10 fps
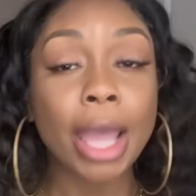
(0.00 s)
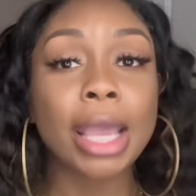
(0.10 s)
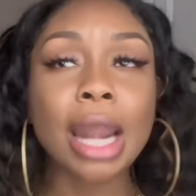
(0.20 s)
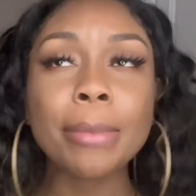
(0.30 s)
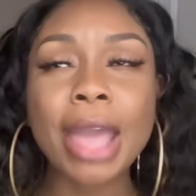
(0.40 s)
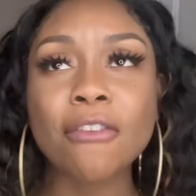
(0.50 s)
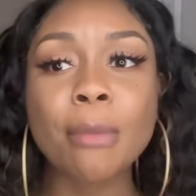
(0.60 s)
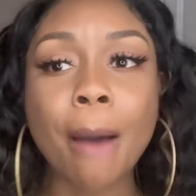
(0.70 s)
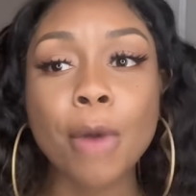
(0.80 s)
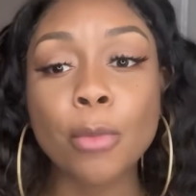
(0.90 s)
and I'll be having
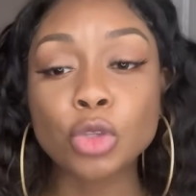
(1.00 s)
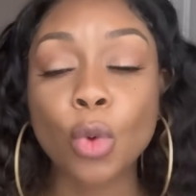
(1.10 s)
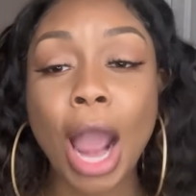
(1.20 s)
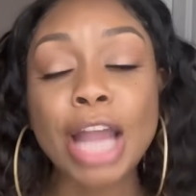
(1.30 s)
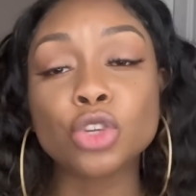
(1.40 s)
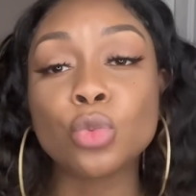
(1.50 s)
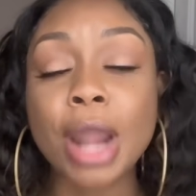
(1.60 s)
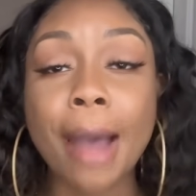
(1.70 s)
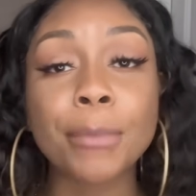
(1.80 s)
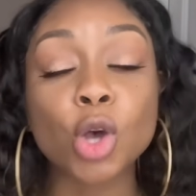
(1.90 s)
my moments where I do
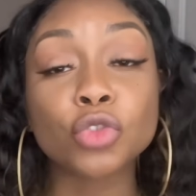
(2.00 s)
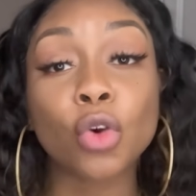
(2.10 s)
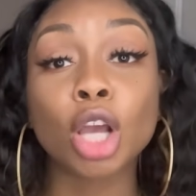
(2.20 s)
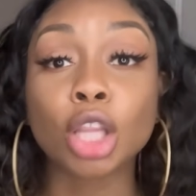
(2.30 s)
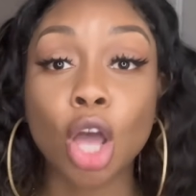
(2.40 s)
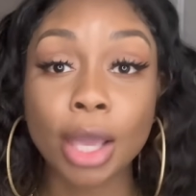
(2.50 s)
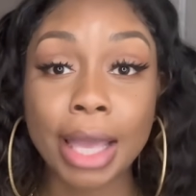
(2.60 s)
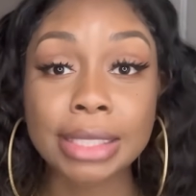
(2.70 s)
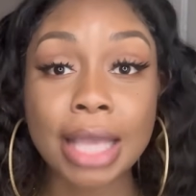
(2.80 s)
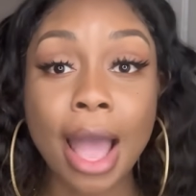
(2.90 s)
not post for a long
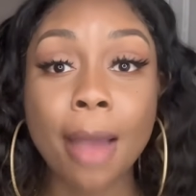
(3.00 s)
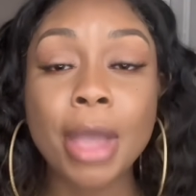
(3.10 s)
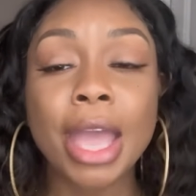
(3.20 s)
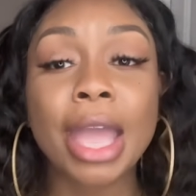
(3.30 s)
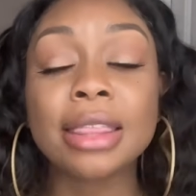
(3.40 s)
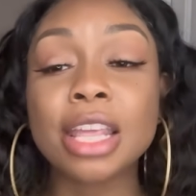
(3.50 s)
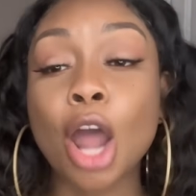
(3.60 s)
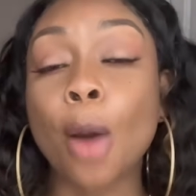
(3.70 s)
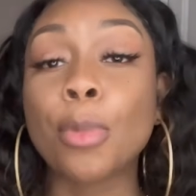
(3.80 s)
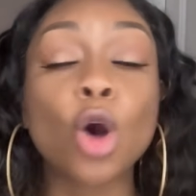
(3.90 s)
ass time, and then
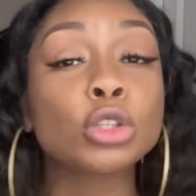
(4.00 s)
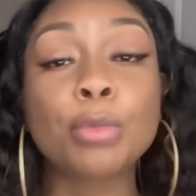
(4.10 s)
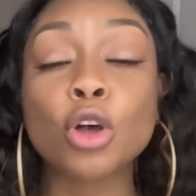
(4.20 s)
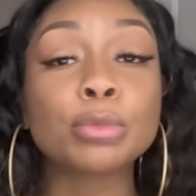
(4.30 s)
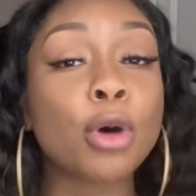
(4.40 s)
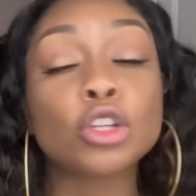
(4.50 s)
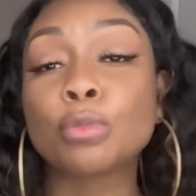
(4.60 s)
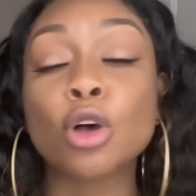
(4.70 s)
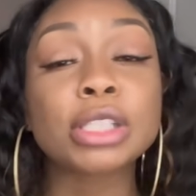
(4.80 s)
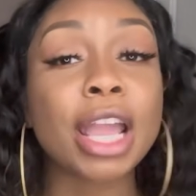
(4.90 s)
I'll post
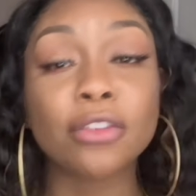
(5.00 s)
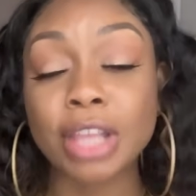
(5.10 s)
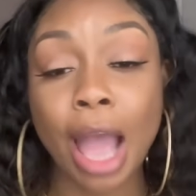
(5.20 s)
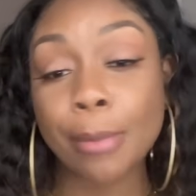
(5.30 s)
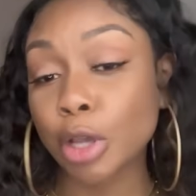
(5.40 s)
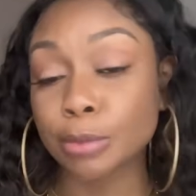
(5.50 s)
everything. I'll post